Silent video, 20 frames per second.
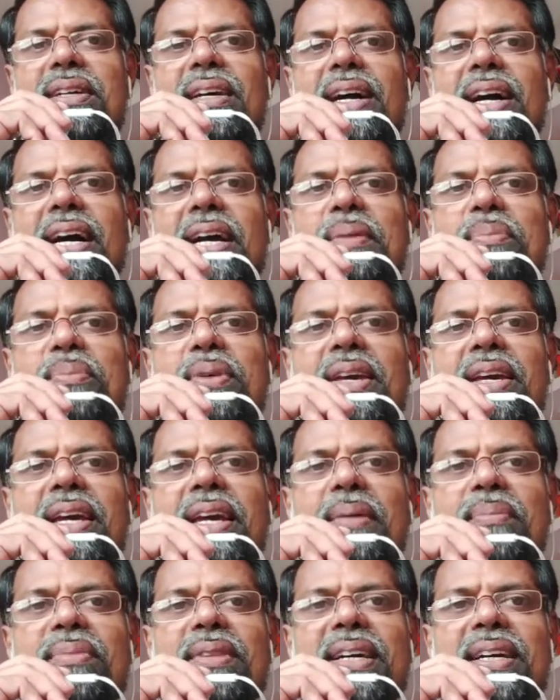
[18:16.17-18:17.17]
I
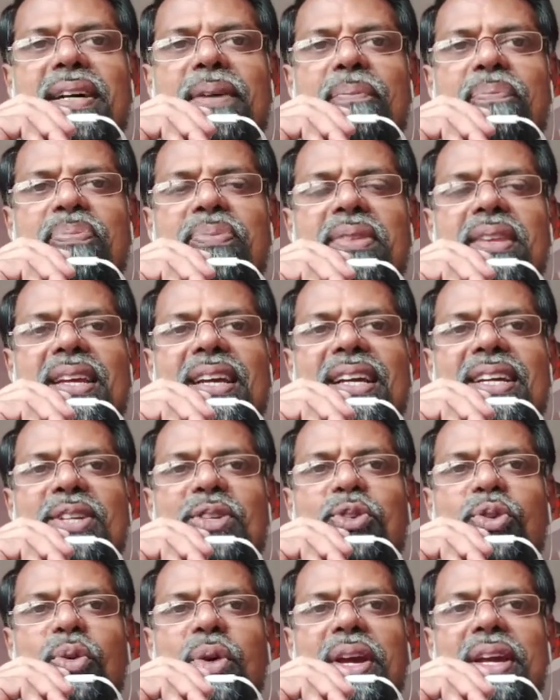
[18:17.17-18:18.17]
became the
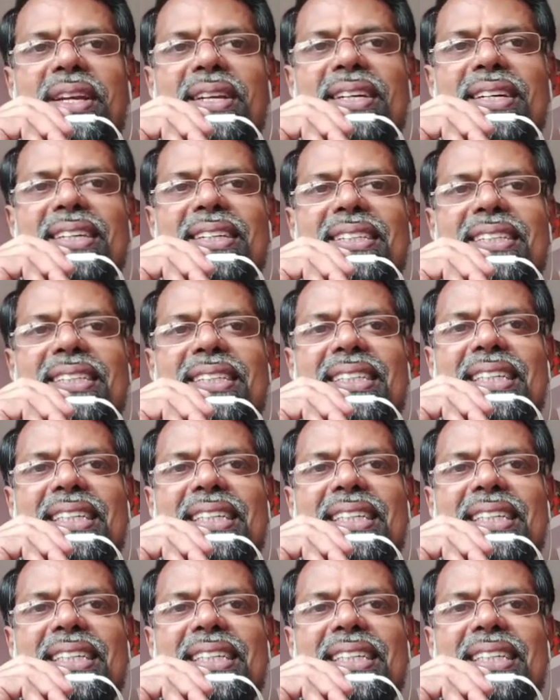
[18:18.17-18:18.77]
trainer.